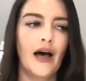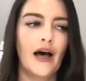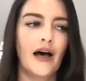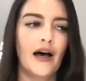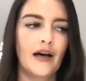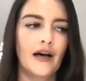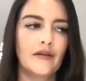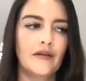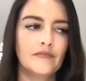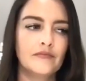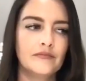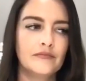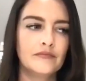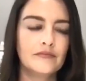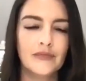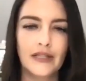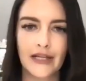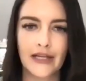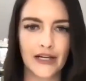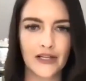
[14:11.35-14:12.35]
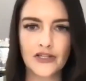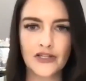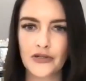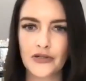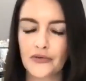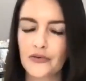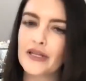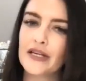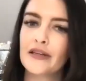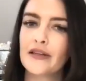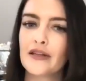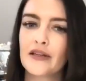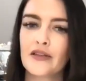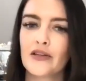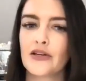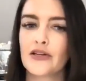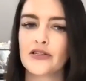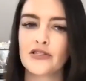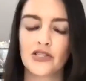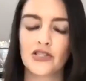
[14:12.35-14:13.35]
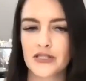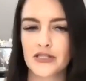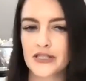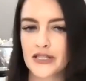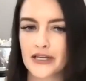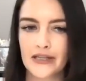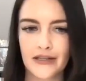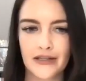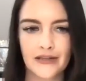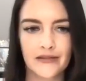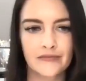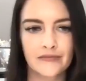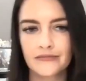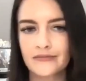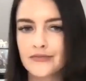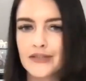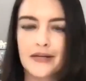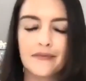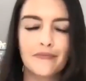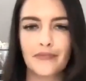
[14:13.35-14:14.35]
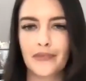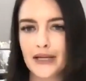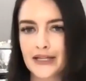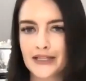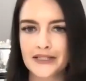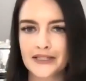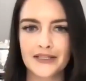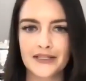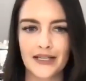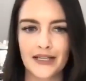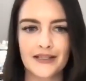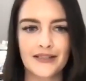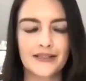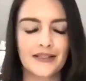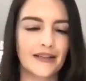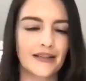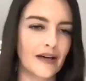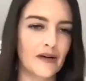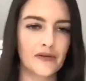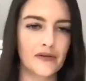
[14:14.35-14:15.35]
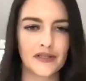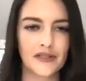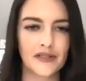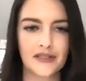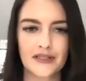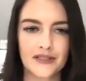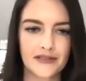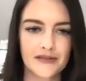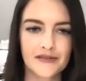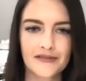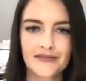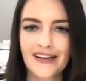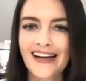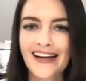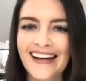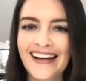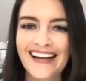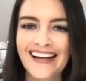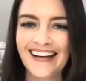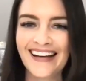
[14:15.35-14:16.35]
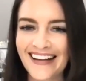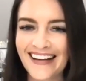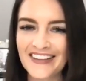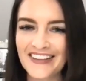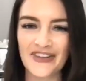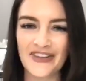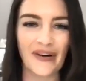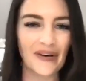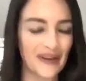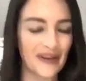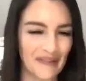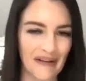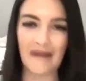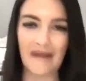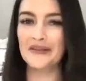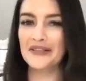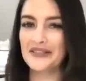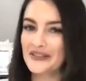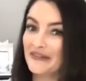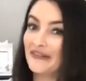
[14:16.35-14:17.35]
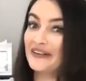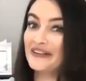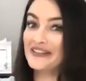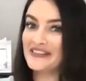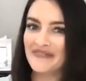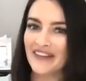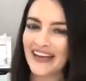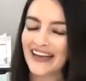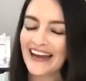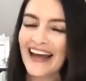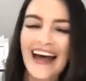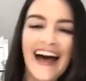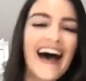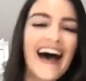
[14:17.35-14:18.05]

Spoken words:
I do think that there is just like it makes sense that was a Tony Robbins quote to me,